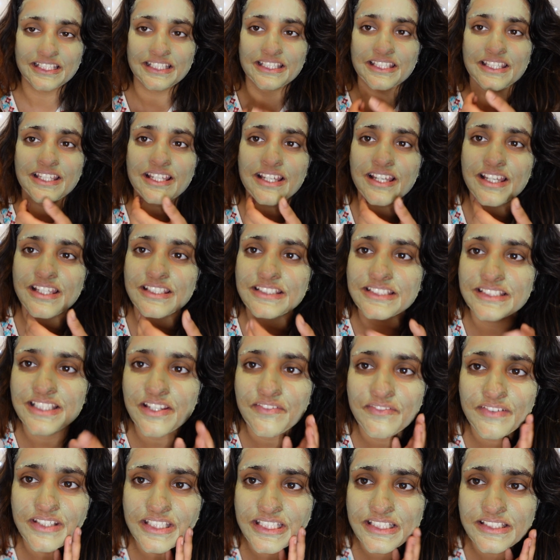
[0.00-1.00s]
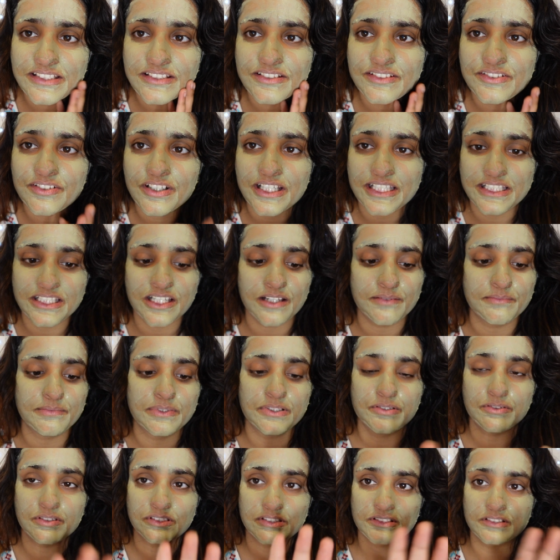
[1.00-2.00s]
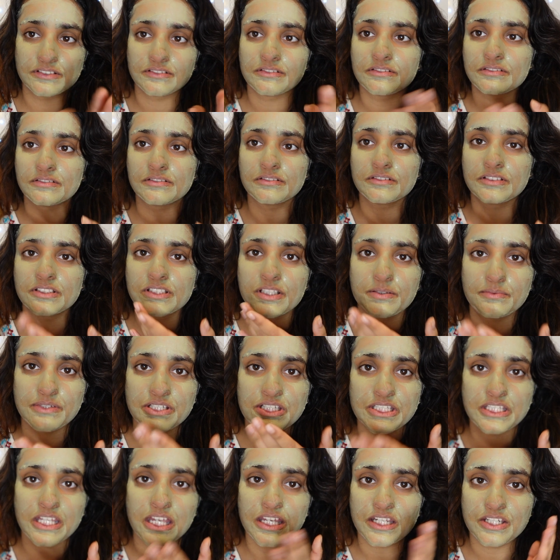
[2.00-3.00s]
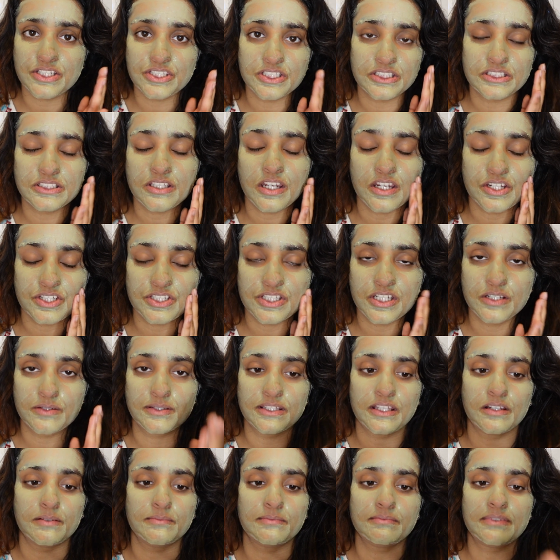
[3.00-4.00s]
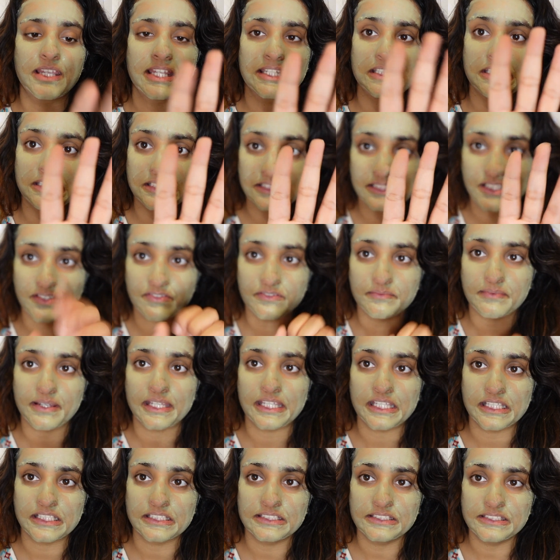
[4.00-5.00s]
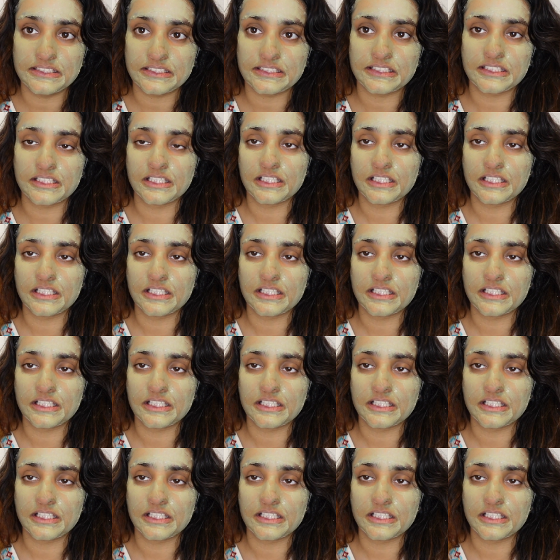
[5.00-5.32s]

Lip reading: yeah, it's definitely dried up, but not so much that I can just touch it without getting stuff on my hands.